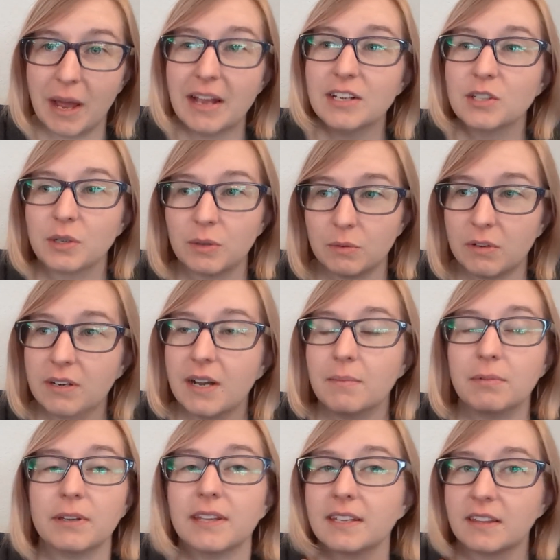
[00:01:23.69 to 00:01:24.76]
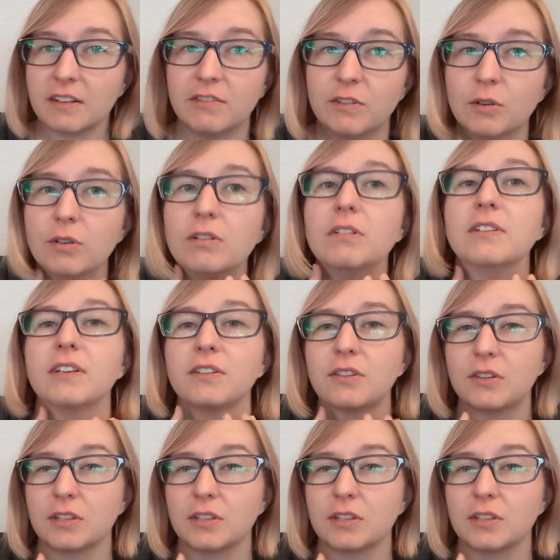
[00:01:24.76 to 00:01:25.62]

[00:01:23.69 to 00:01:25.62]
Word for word: I just like woke up with like the full, the,